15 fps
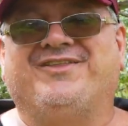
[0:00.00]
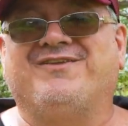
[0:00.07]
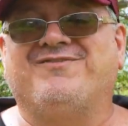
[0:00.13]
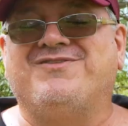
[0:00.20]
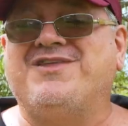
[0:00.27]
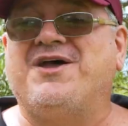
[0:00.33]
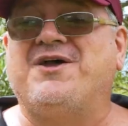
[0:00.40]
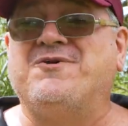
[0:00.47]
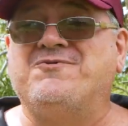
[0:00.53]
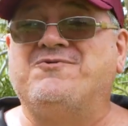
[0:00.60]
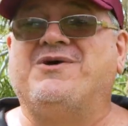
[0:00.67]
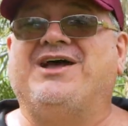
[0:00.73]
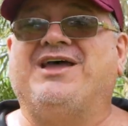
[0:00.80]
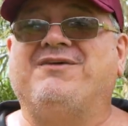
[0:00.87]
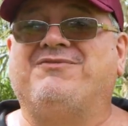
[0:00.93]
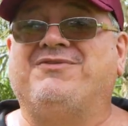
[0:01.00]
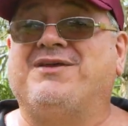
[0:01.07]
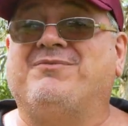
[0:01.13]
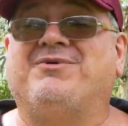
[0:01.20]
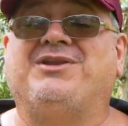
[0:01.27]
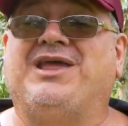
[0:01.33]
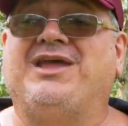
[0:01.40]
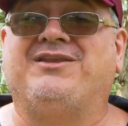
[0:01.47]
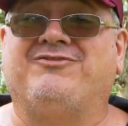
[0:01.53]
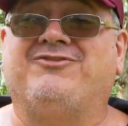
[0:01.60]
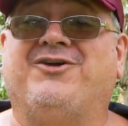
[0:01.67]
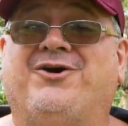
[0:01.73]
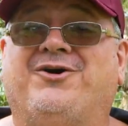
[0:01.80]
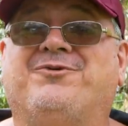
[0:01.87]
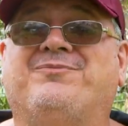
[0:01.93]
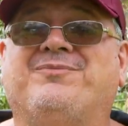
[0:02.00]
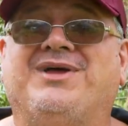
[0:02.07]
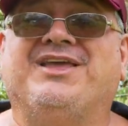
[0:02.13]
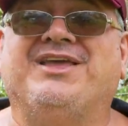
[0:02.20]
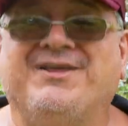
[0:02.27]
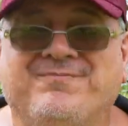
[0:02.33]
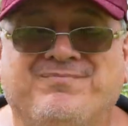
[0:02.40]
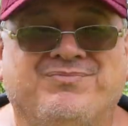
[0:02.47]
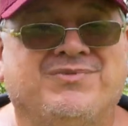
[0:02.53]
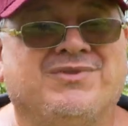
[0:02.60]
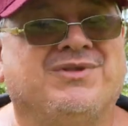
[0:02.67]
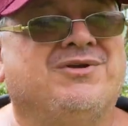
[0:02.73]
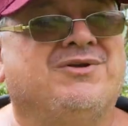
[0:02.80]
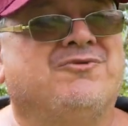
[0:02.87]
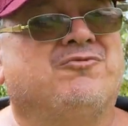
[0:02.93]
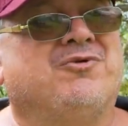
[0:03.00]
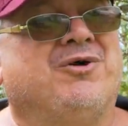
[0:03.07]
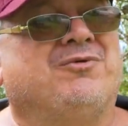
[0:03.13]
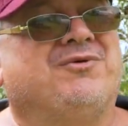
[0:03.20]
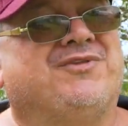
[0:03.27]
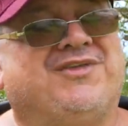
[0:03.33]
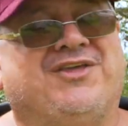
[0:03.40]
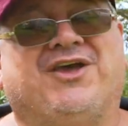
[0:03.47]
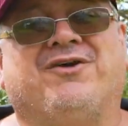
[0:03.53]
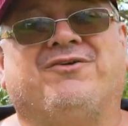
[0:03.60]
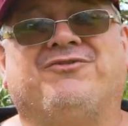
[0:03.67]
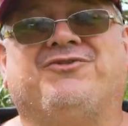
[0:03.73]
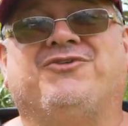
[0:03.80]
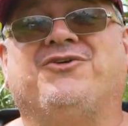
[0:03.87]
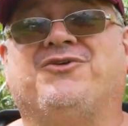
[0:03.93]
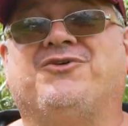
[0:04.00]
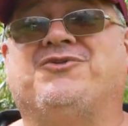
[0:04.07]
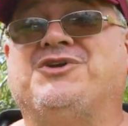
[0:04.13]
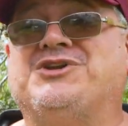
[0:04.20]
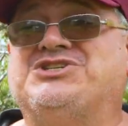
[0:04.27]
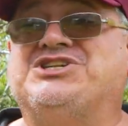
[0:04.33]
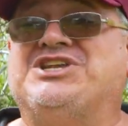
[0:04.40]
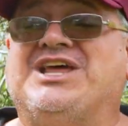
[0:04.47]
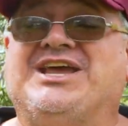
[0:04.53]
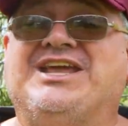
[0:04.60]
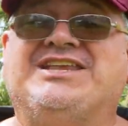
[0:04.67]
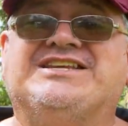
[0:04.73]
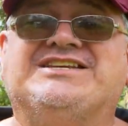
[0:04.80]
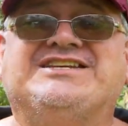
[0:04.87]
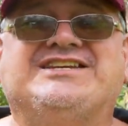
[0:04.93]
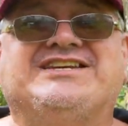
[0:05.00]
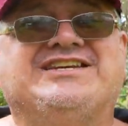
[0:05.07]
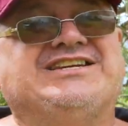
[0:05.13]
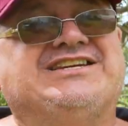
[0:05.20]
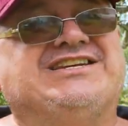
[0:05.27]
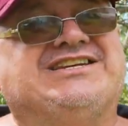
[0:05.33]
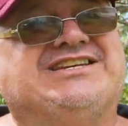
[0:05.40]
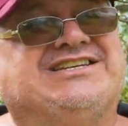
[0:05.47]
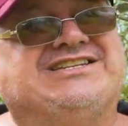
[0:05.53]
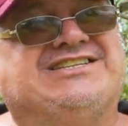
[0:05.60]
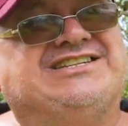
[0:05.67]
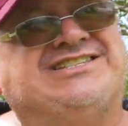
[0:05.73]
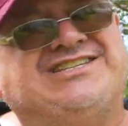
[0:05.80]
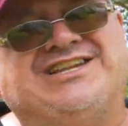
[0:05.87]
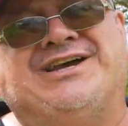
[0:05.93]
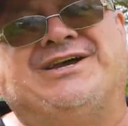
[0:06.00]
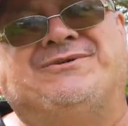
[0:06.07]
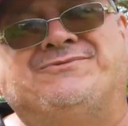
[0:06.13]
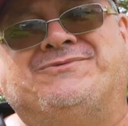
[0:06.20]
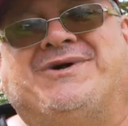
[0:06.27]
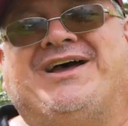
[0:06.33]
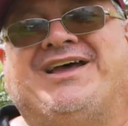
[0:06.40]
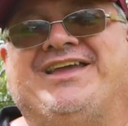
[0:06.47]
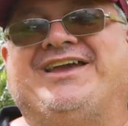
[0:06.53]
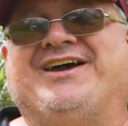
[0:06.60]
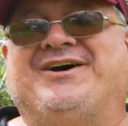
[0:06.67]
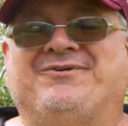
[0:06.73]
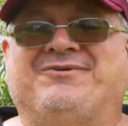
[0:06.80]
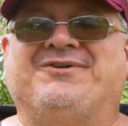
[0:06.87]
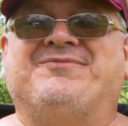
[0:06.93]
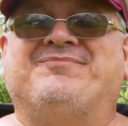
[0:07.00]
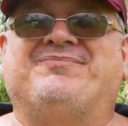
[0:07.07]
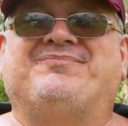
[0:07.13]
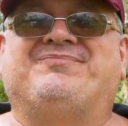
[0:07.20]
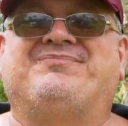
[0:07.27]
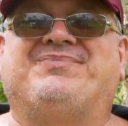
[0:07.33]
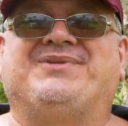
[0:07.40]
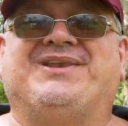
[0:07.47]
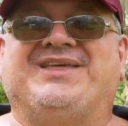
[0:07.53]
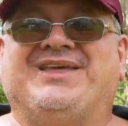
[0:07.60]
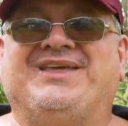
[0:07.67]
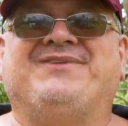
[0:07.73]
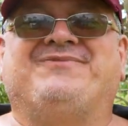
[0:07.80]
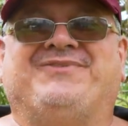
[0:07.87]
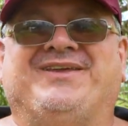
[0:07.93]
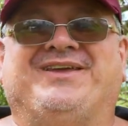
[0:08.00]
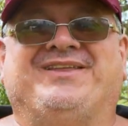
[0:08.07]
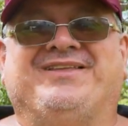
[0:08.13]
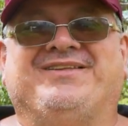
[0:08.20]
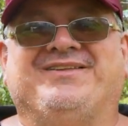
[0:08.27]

There's no way, if someone had told me what was going to originate, there's no way I would have believed it.